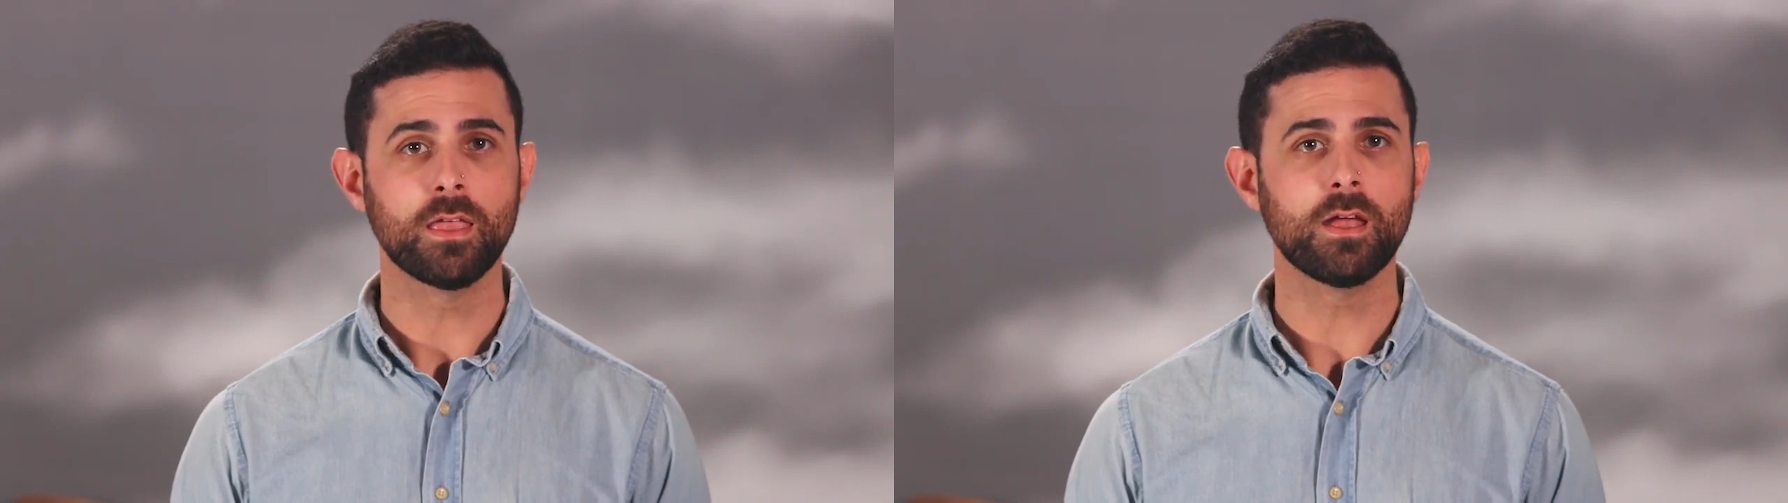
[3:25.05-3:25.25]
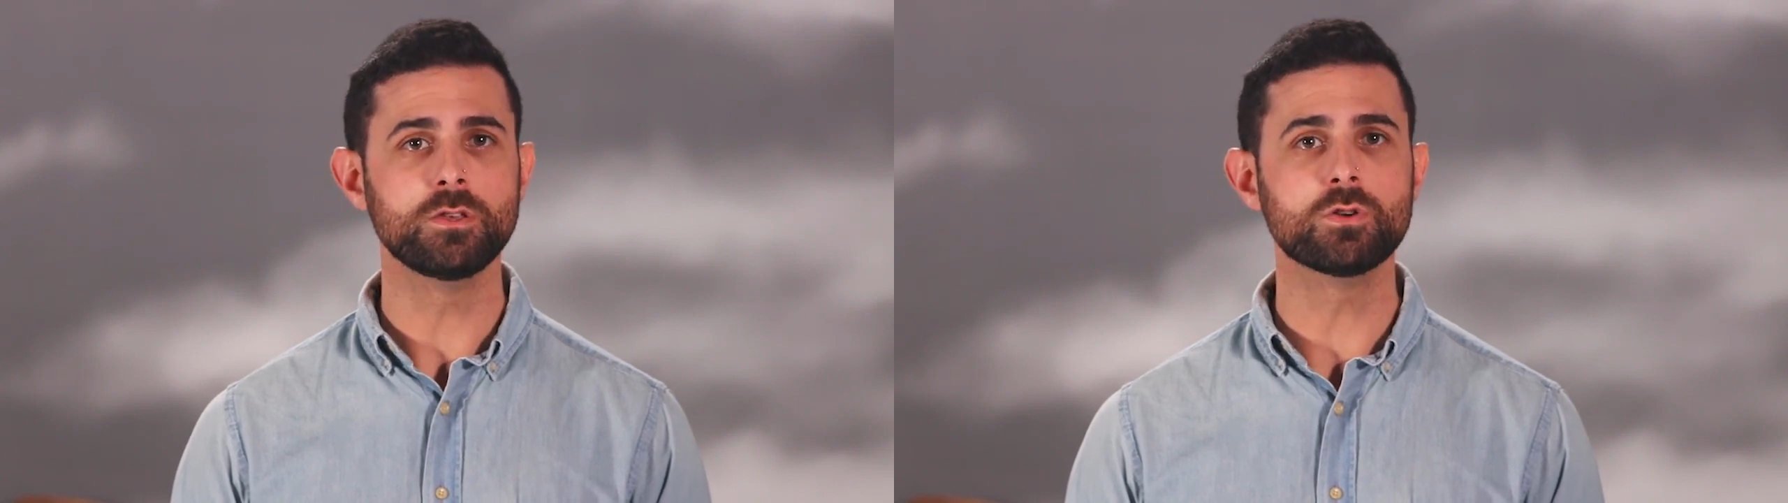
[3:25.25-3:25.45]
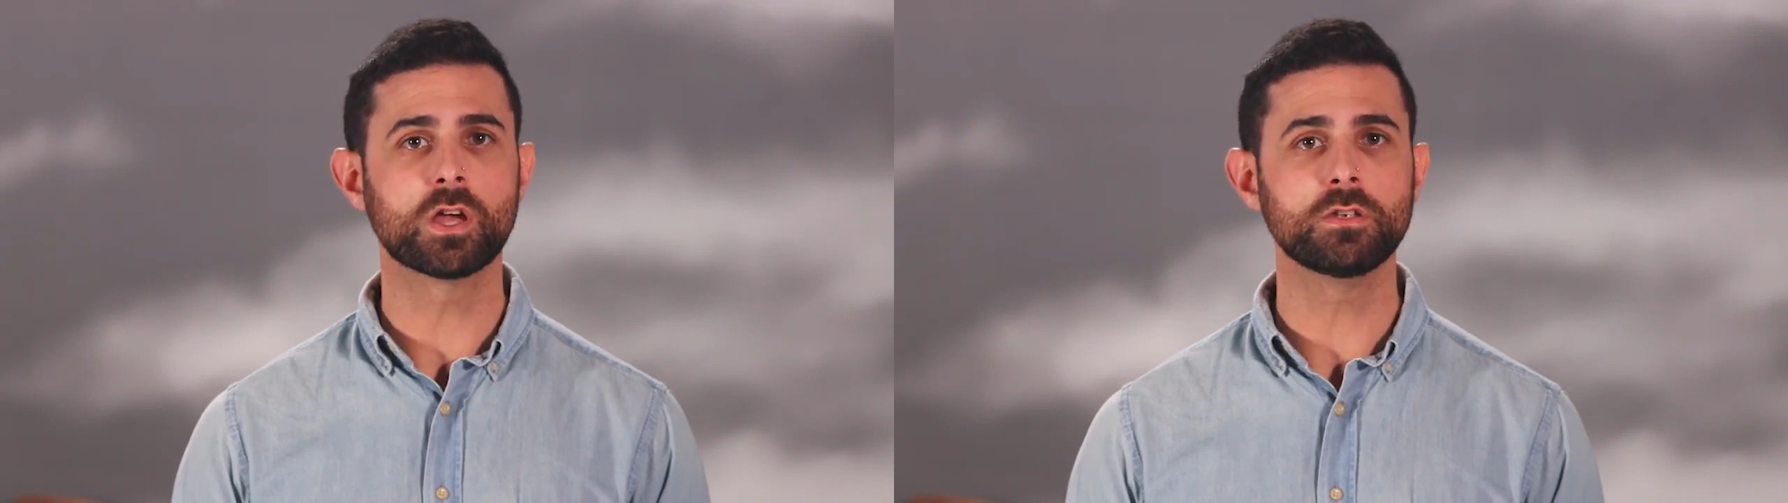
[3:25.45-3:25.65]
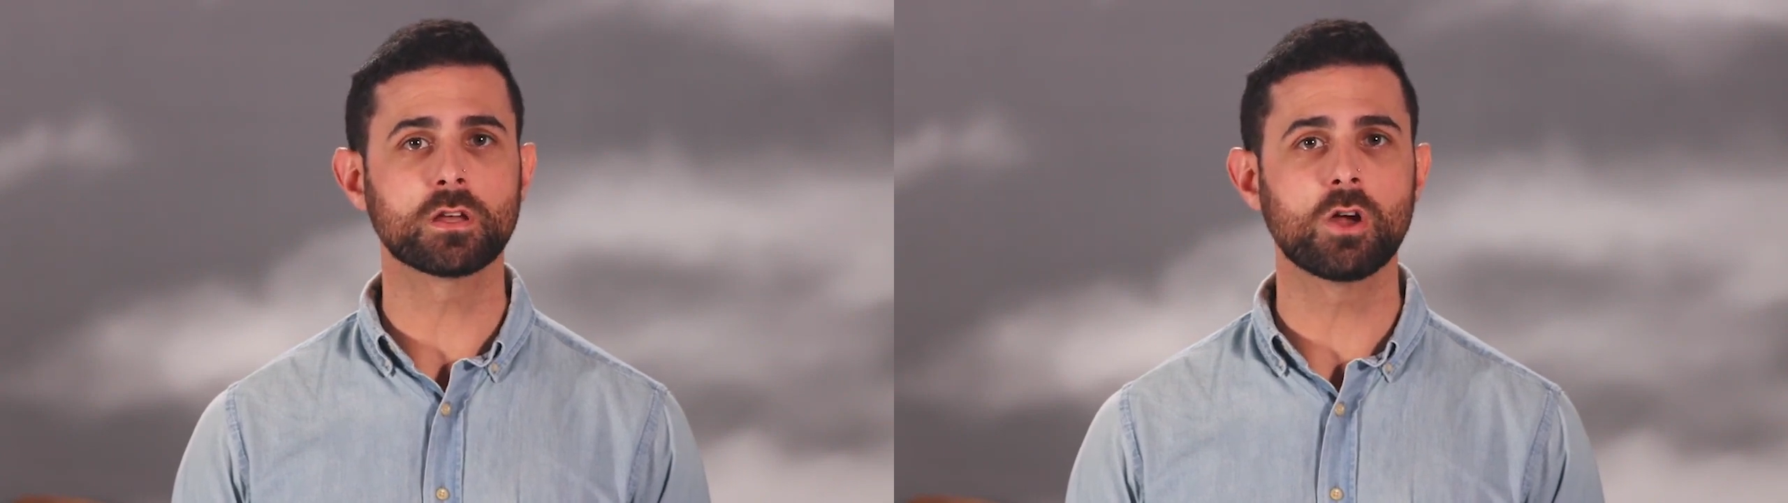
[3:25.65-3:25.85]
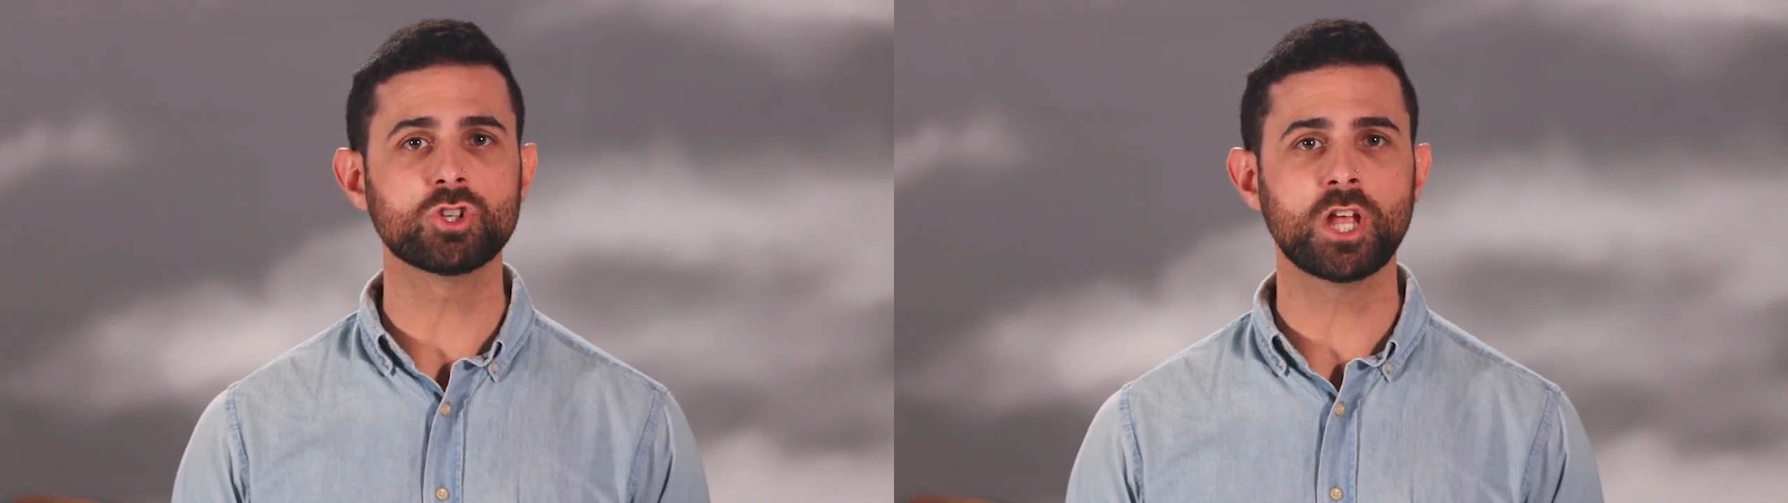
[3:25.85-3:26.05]
and you could
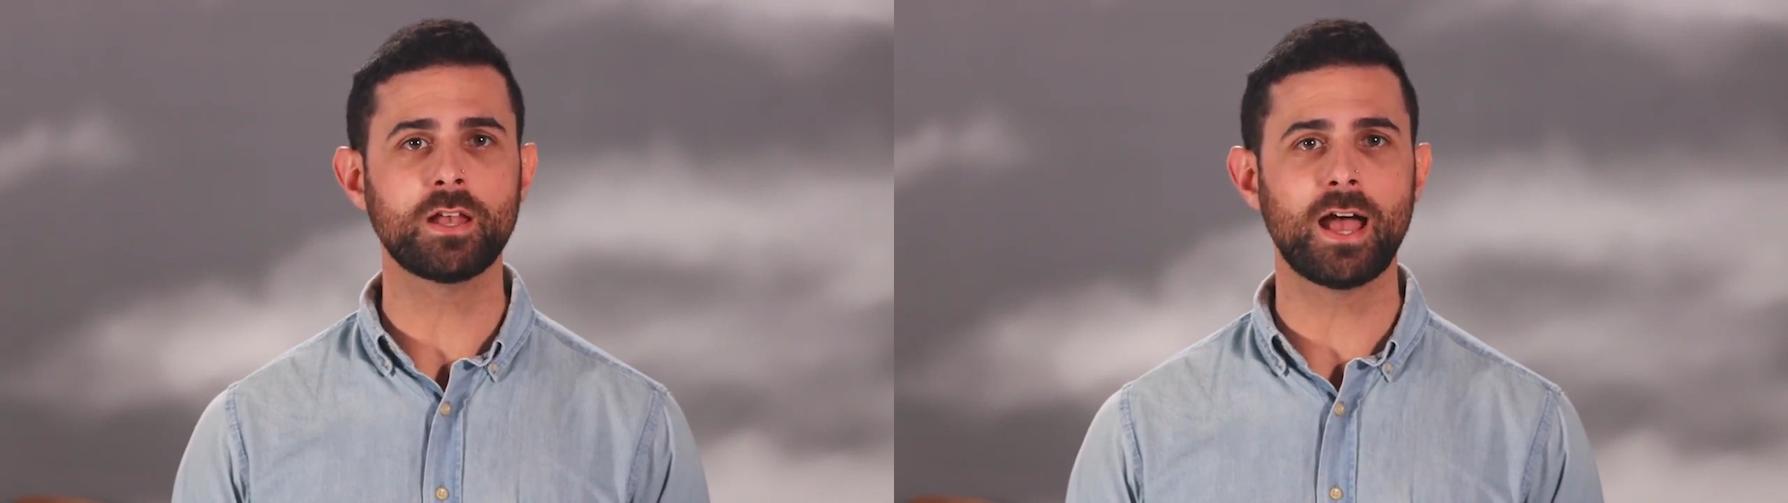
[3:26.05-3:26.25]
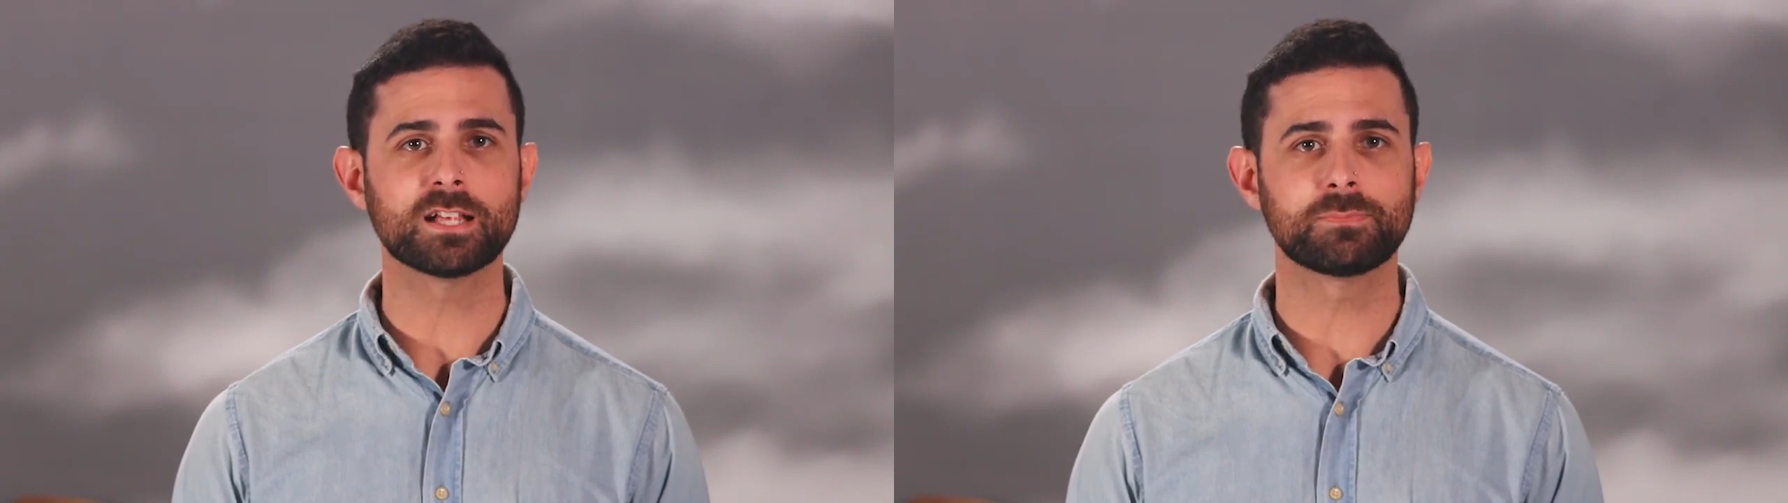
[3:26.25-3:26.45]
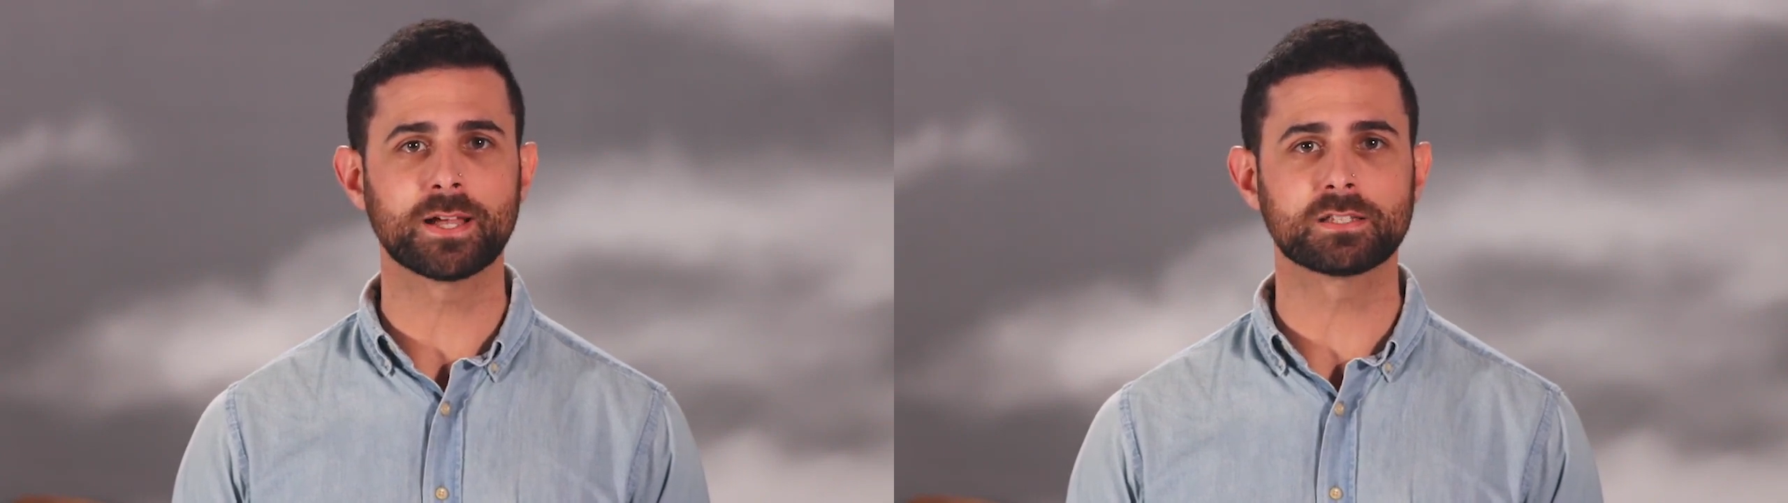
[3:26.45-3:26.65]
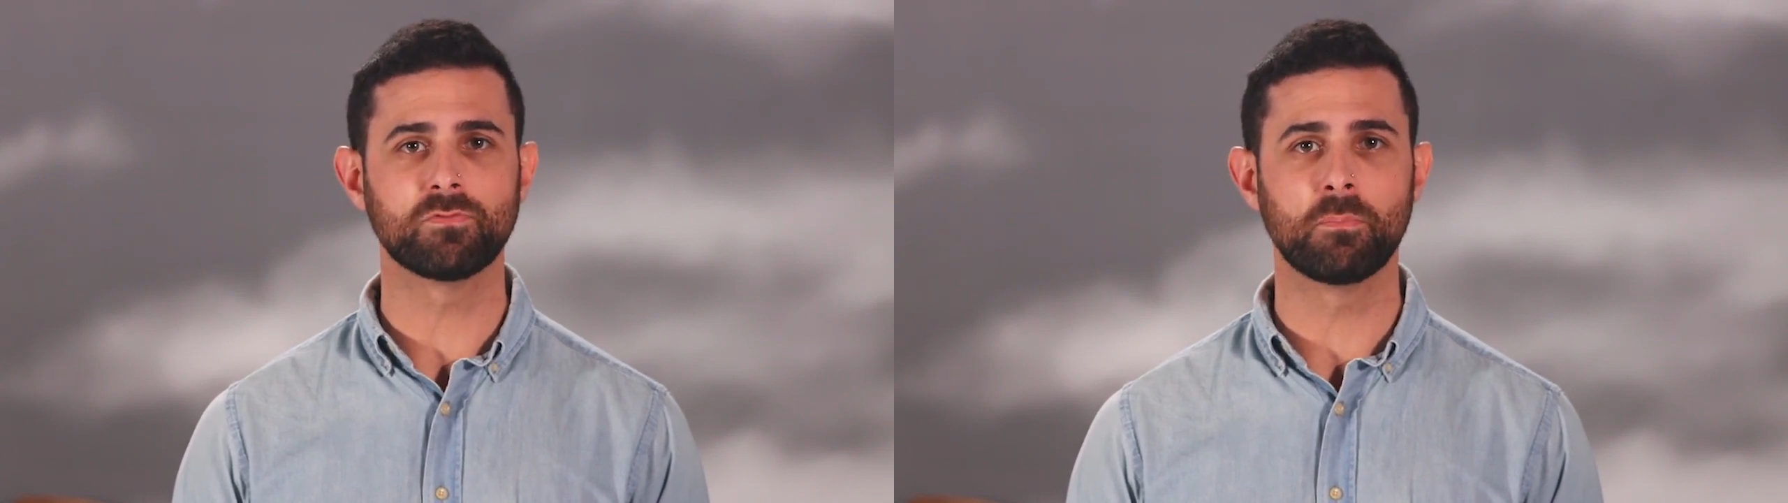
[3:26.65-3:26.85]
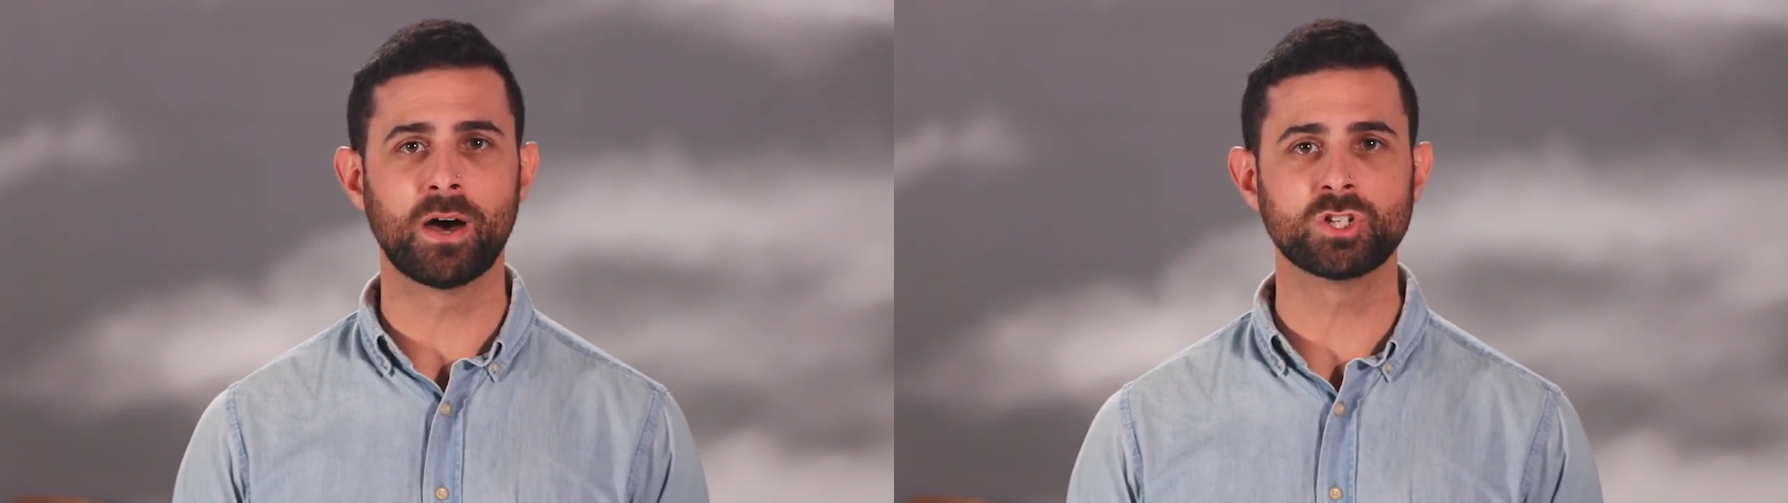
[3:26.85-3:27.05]
negotiate aspects of
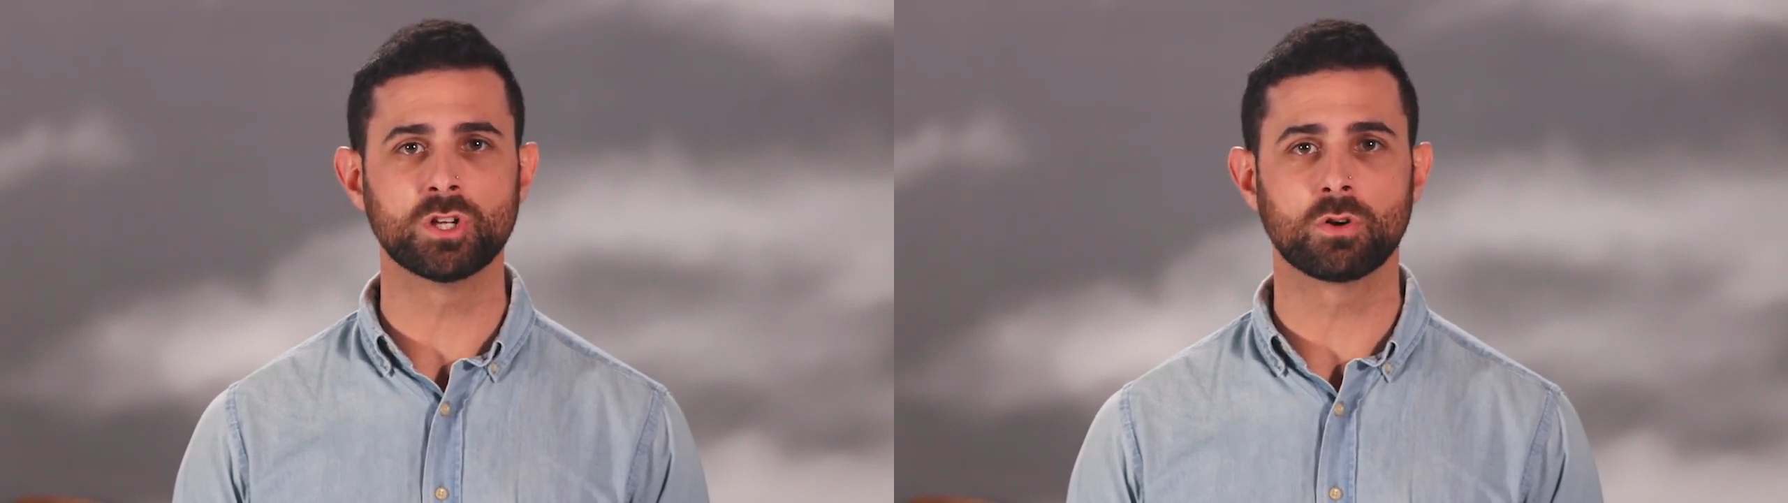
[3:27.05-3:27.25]
the budget